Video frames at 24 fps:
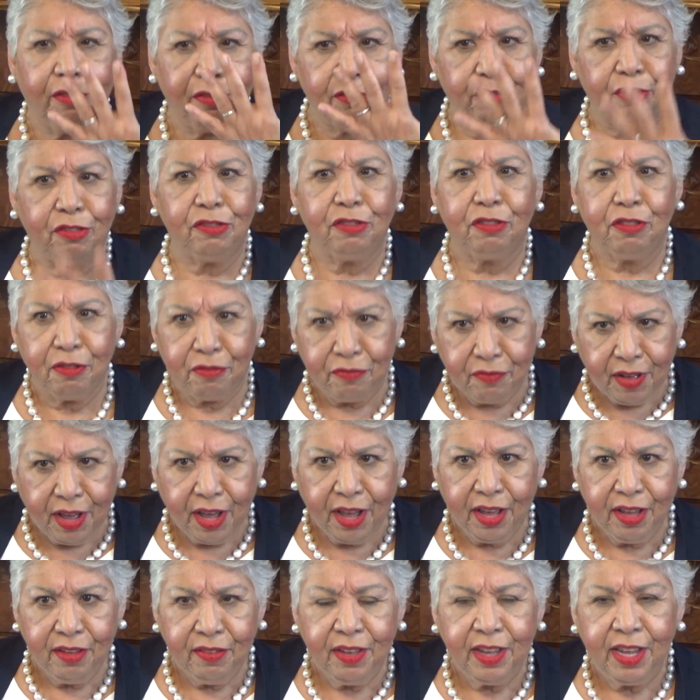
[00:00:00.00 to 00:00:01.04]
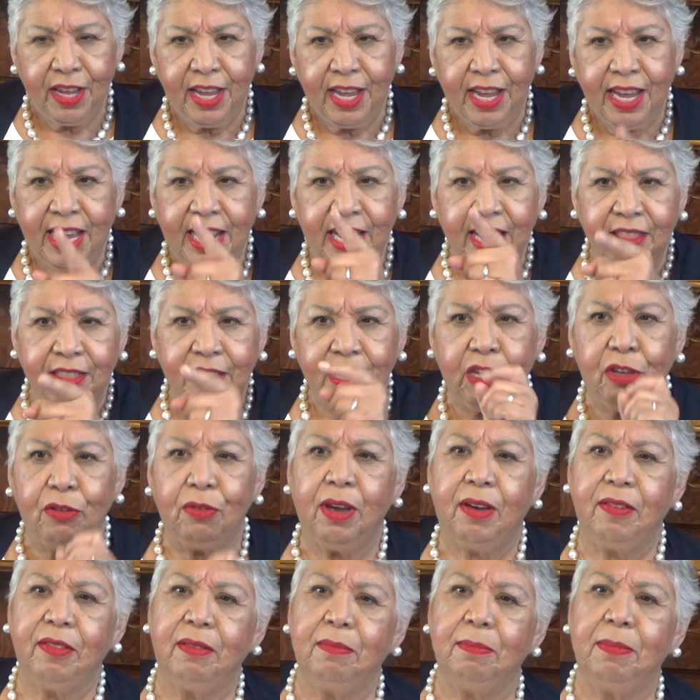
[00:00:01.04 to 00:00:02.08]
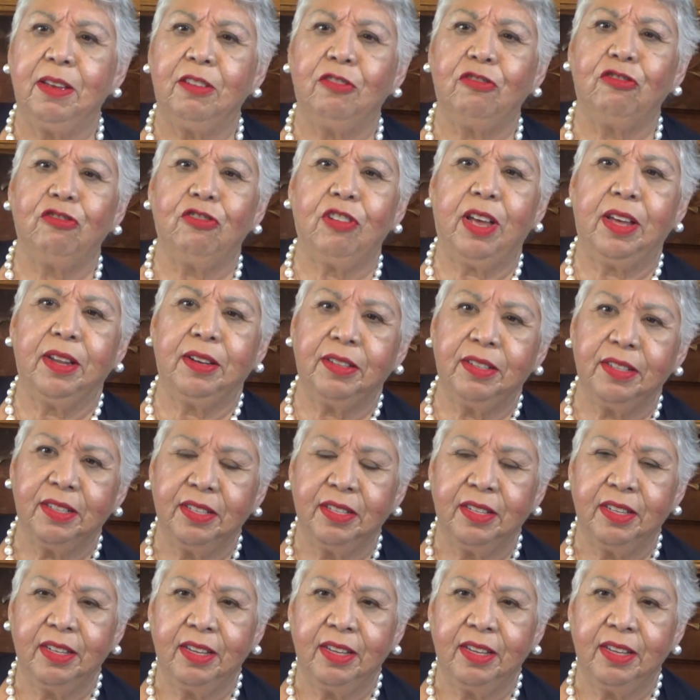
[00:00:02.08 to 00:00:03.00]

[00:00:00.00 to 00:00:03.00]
those are the five, and I think you have the best shot.